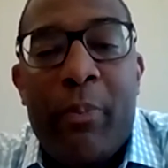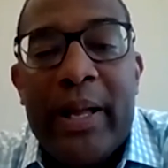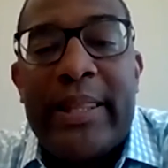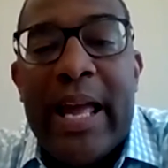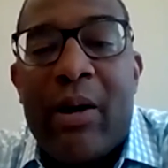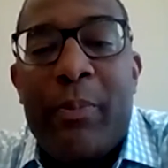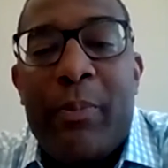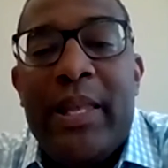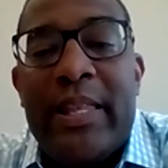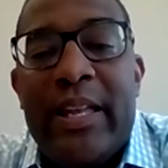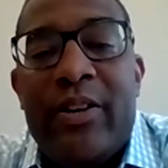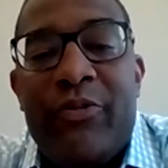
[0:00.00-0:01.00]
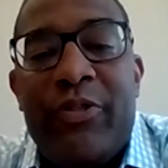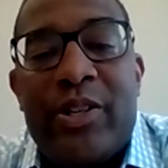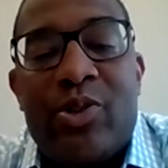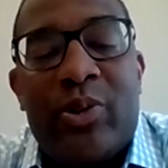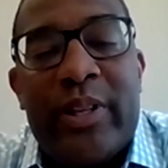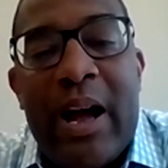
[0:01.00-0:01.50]
but that would be the
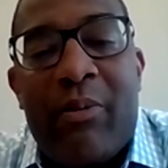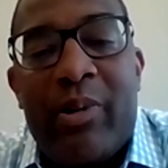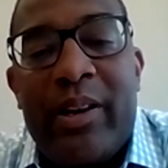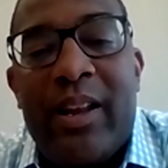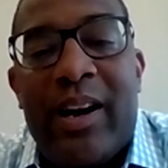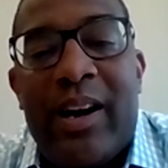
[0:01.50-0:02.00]
individual that I would